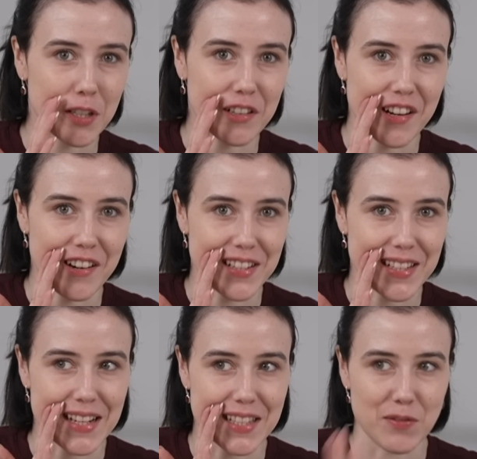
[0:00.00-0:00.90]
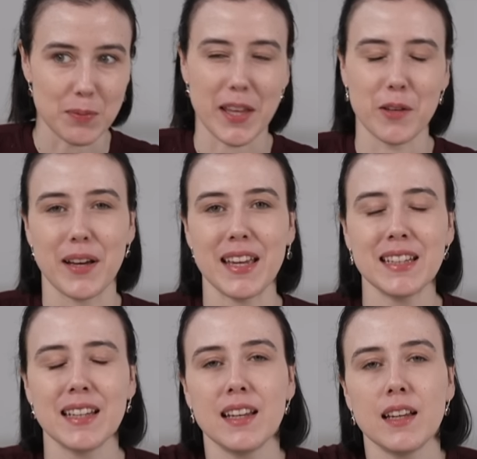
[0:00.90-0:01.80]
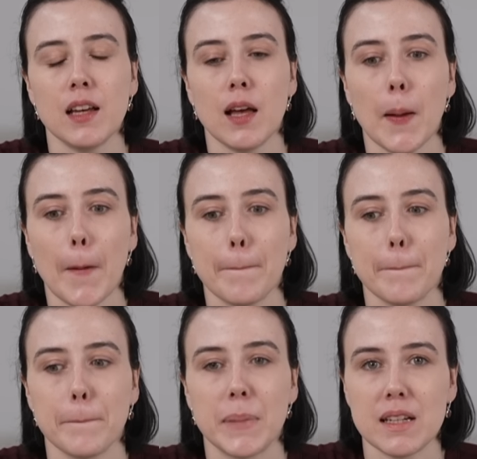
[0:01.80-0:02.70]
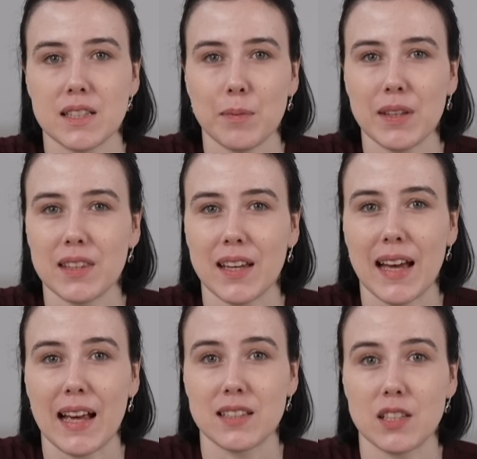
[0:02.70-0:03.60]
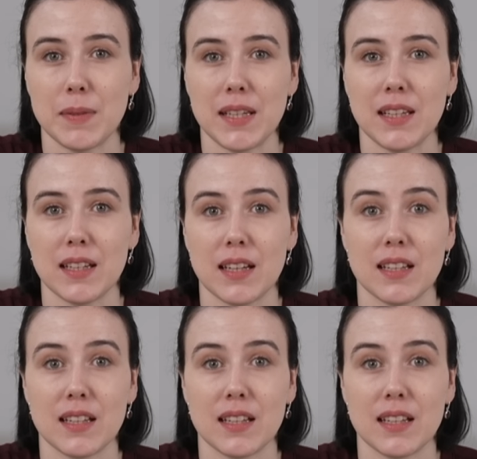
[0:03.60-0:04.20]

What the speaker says: bar our intensives, by the way, but it's something that has to be